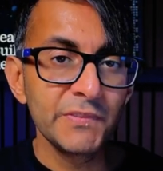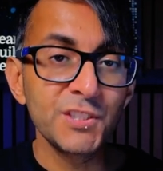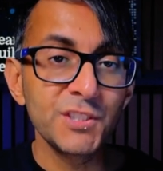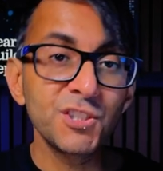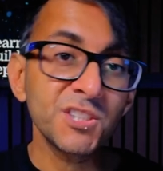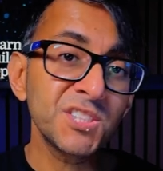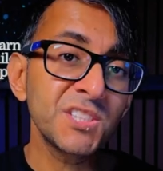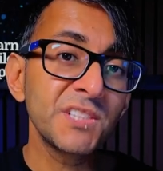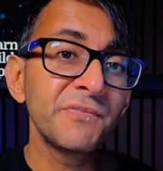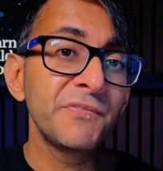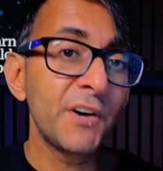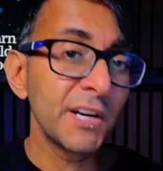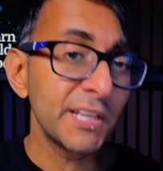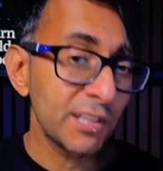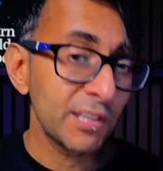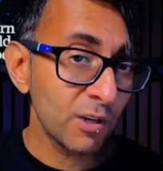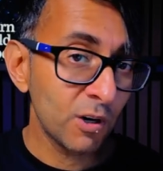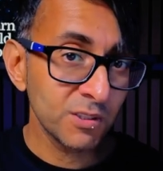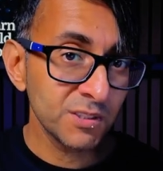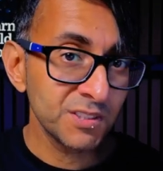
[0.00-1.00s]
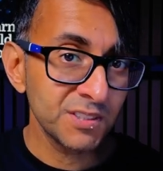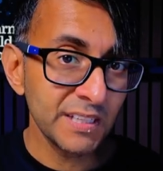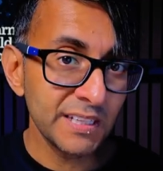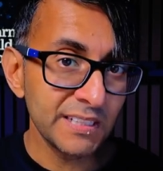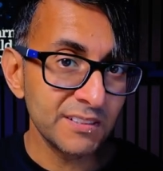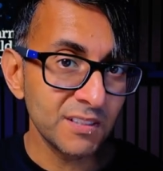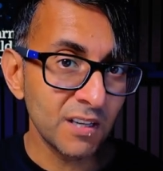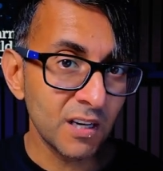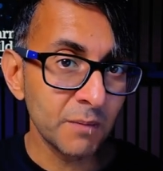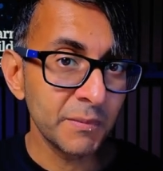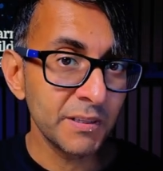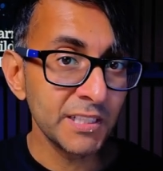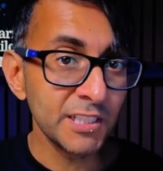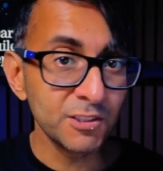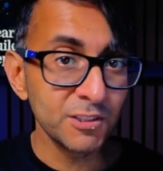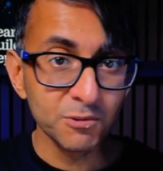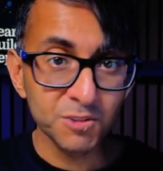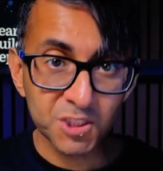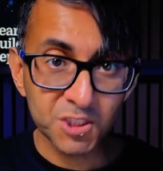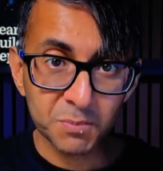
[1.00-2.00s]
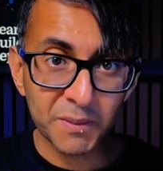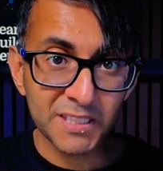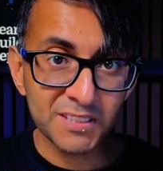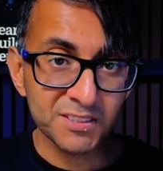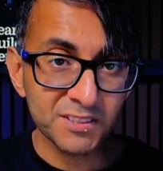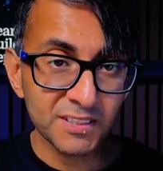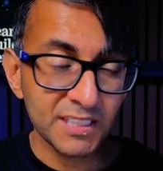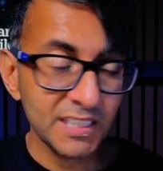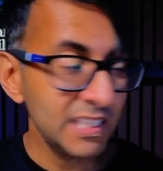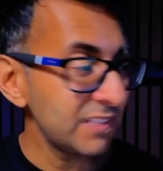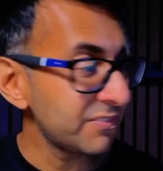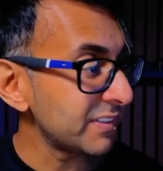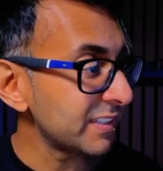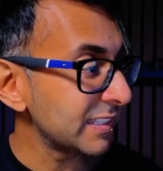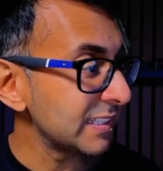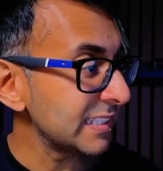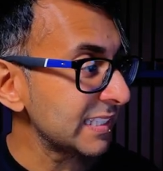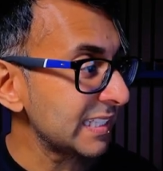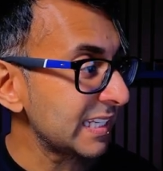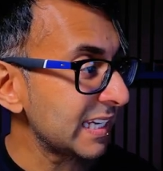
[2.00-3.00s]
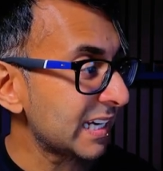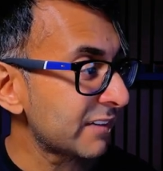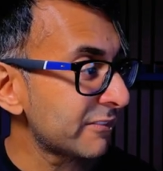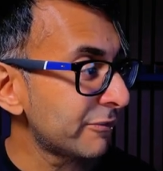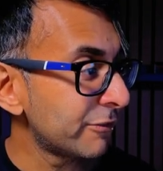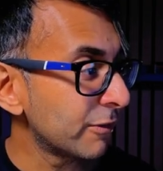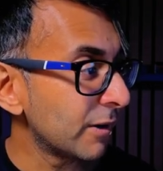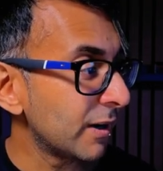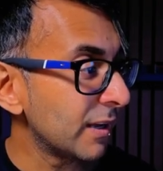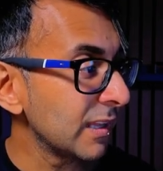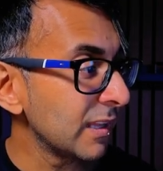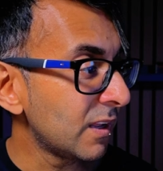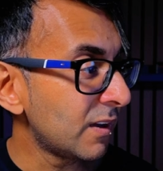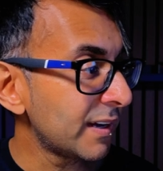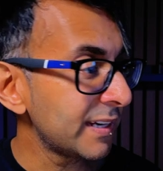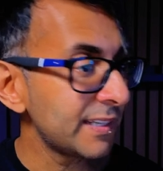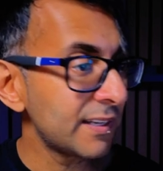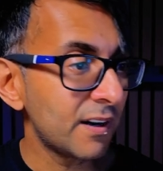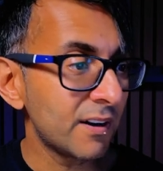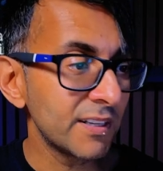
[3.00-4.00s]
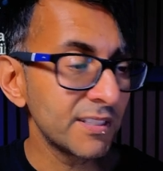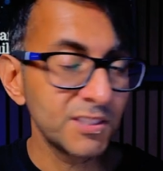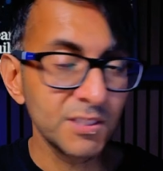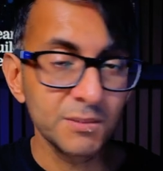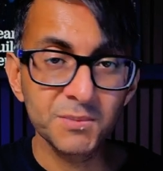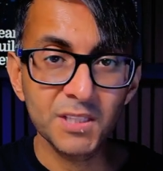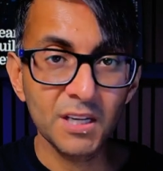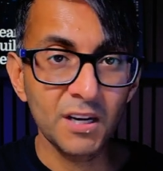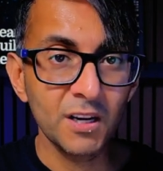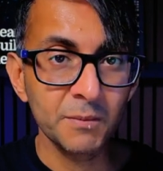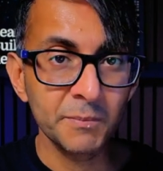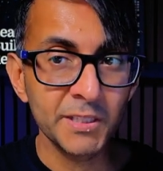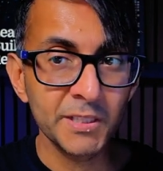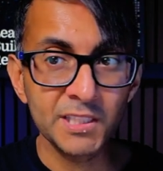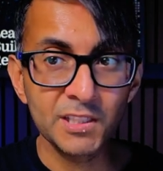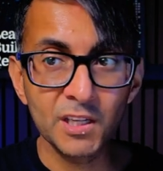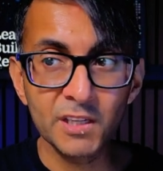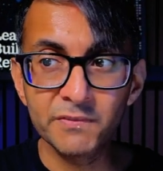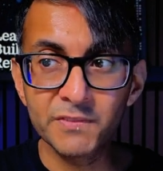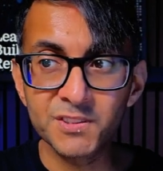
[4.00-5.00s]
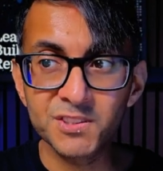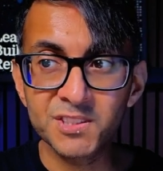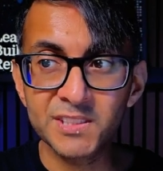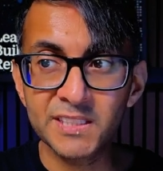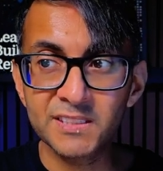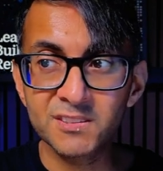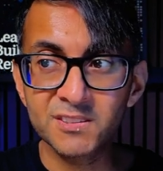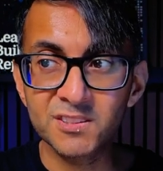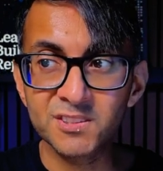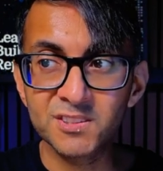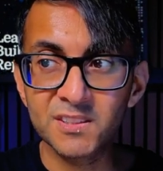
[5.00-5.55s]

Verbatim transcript: For justify content, I'm going to do space evenly, and for align items, I'm going to go for center.